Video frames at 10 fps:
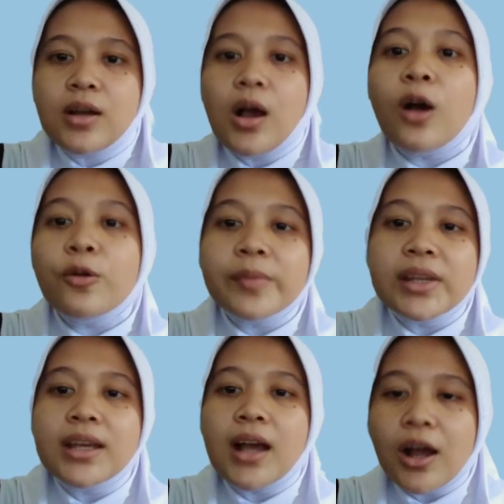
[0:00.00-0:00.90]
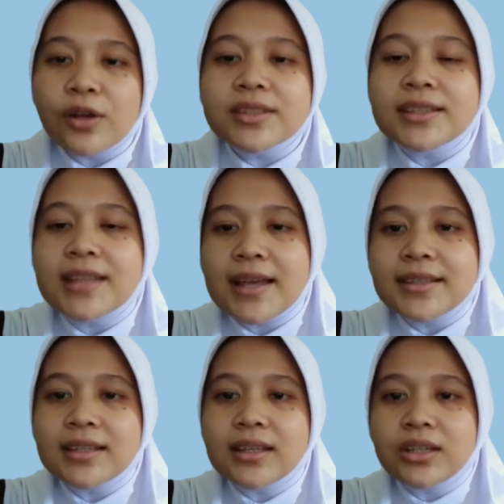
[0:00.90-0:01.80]
How many houses
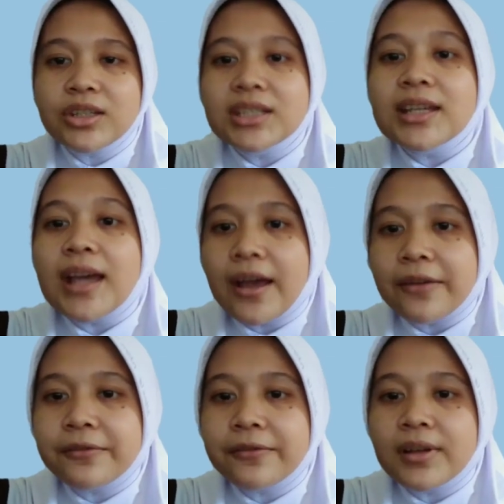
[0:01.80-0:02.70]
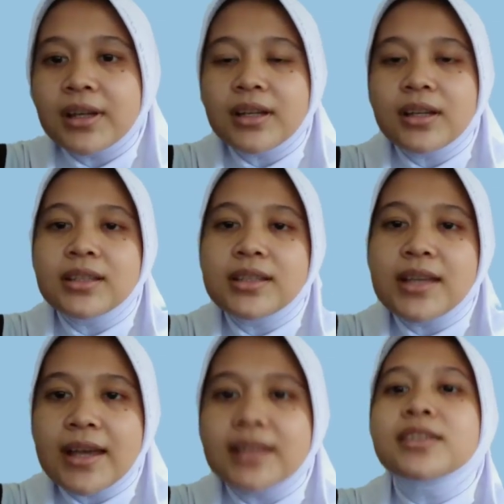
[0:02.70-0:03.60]
does she have?
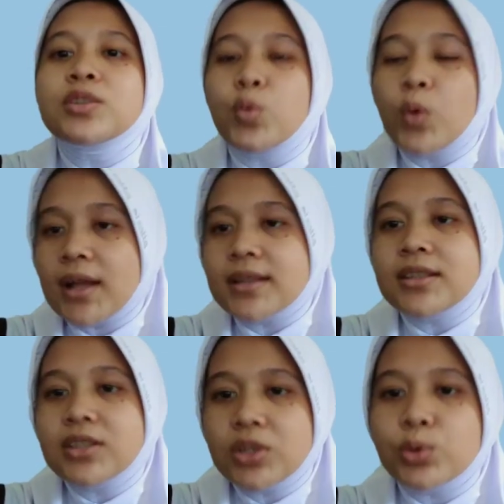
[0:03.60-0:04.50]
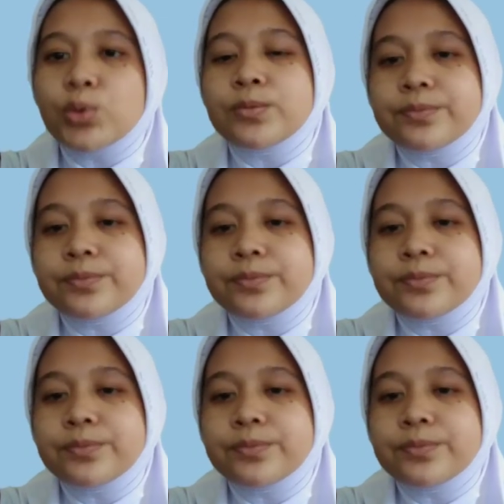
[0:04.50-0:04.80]
Yes, 1, 2.